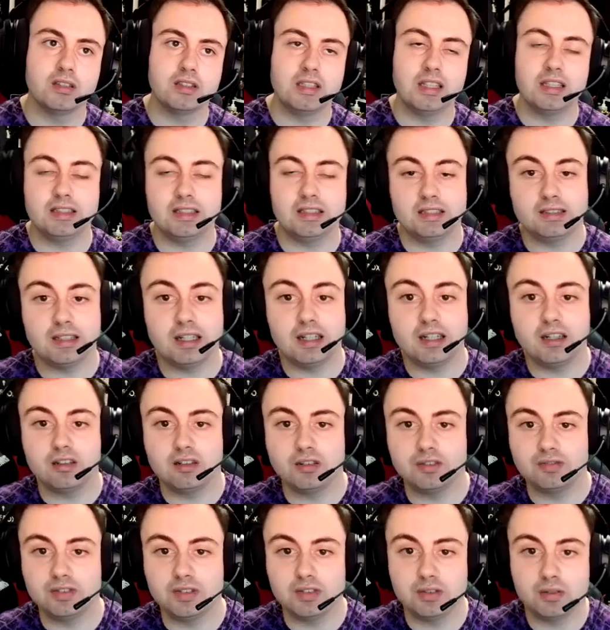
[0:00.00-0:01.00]
are a
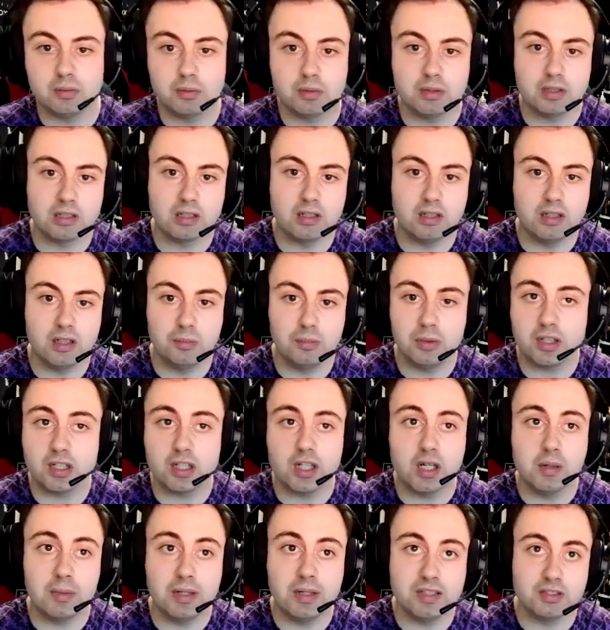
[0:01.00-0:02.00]
few I want to
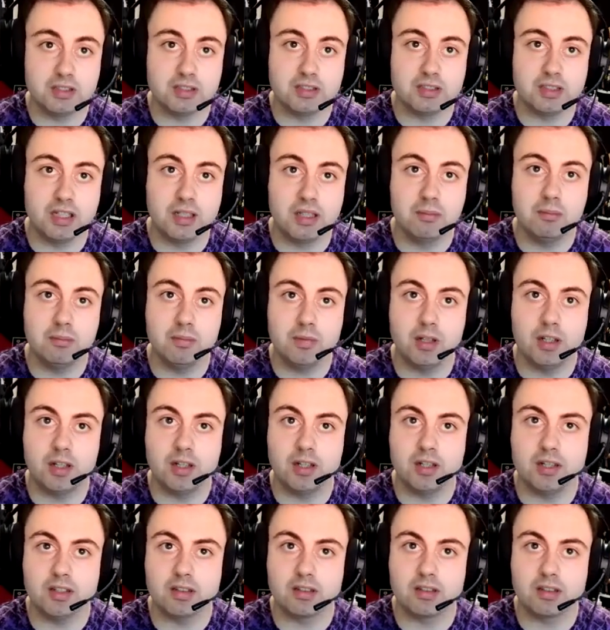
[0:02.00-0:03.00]
go back to some,
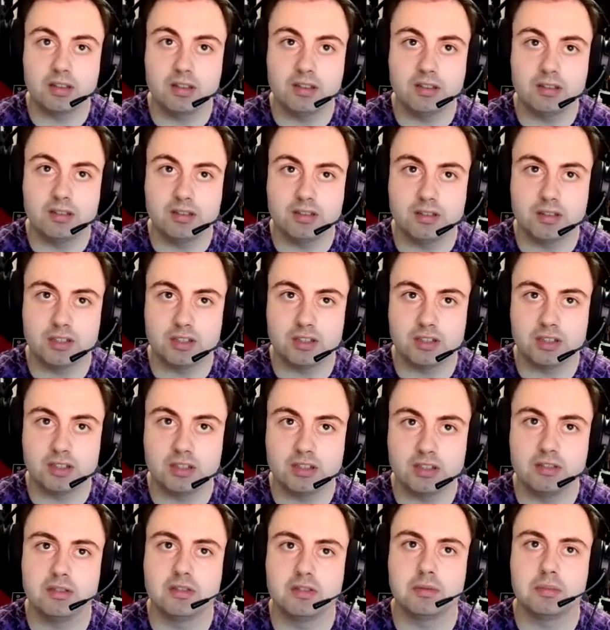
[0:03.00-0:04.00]
like just to
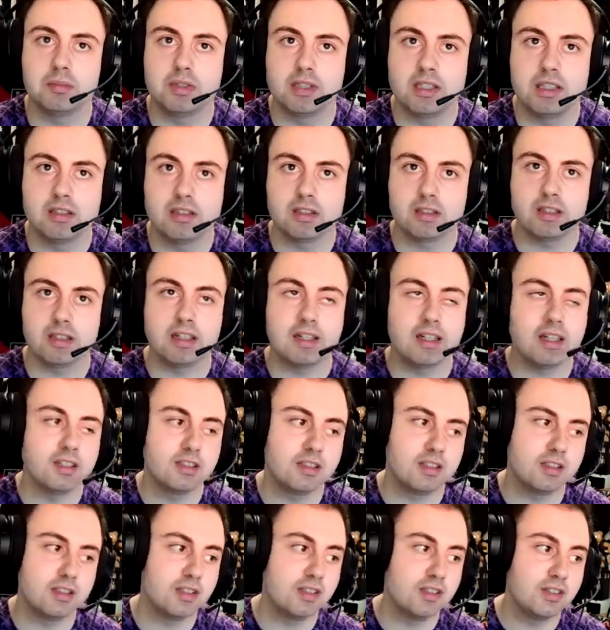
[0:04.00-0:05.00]
do some scenes I didn't get
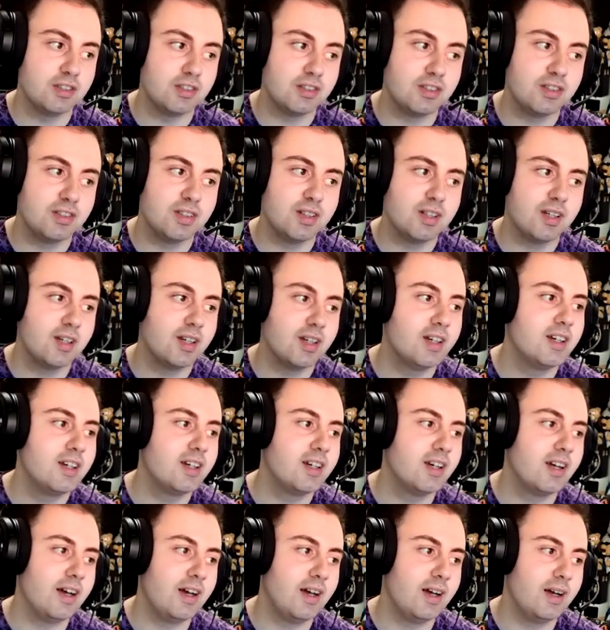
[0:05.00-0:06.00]
to do.
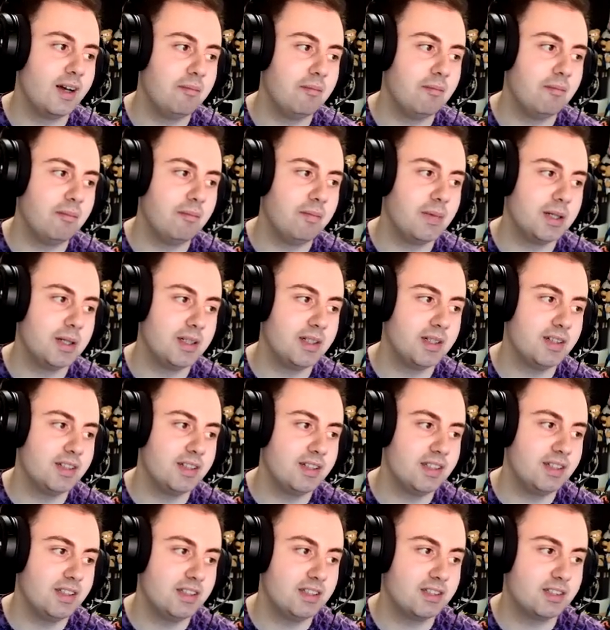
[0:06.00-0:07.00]
But
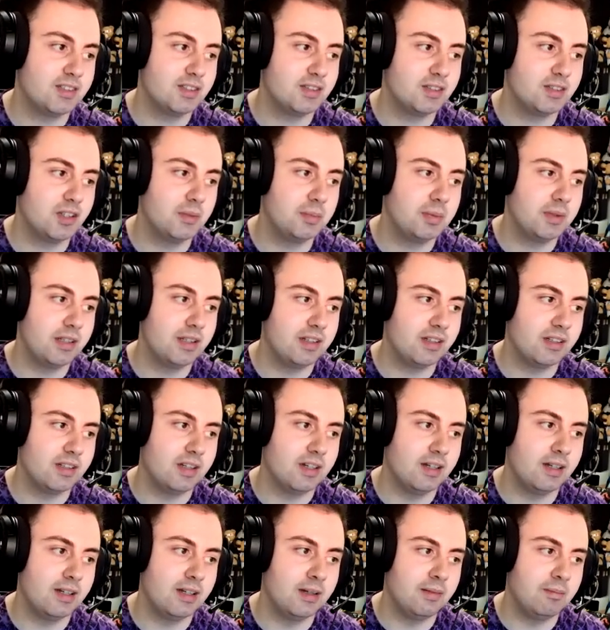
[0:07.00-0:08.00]
it's a good hobby.
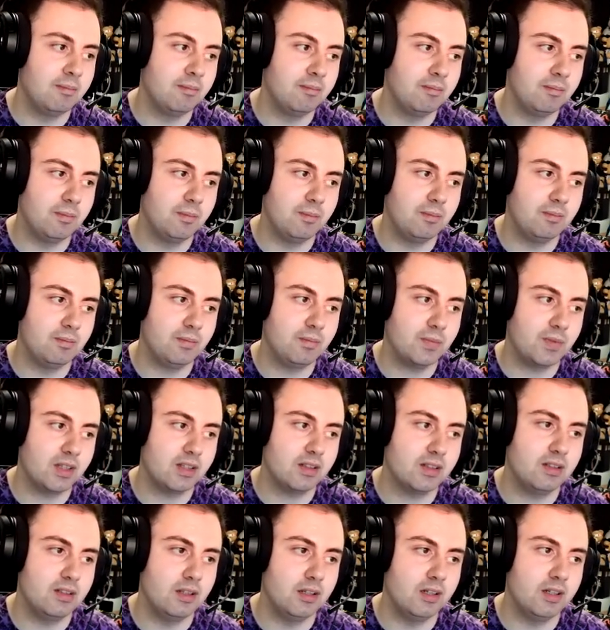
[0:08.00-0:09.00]

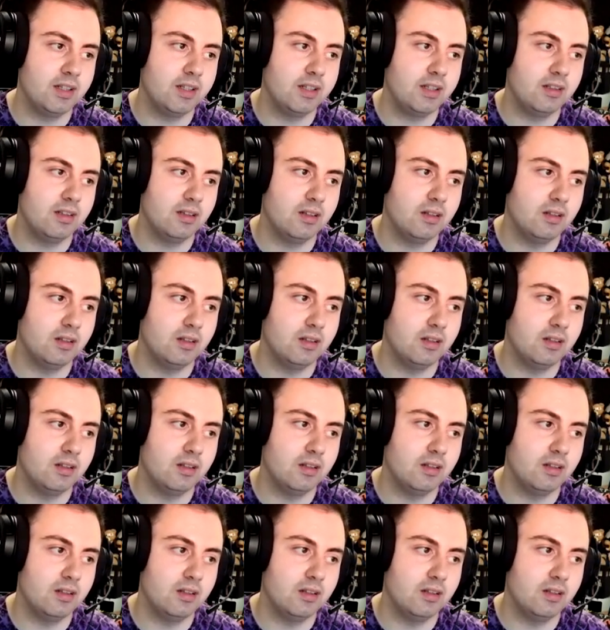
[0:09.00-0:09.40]
Like